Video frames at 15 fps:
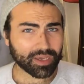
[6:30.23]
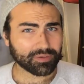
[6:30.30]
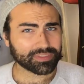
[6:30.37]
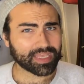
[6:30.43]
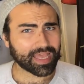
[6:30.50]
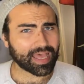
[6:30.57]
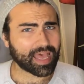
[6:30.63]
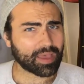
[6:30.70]
I was
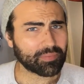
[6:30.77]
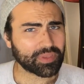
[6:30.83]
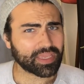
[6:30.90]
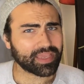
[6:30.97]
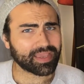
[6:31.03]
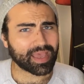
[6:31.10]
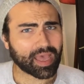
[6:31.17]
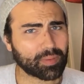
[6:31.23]
a
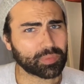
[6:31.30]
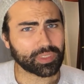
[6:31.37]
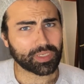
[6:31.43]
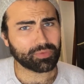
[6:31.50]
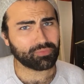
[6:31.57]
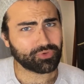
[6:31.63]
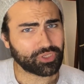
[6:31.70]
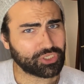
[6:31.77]
happy,
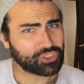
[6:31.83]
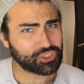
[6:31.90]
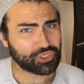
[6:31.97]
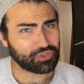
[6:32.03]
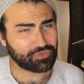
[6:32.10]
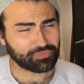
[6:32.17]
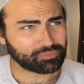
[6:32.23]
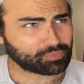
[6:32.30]
appreciative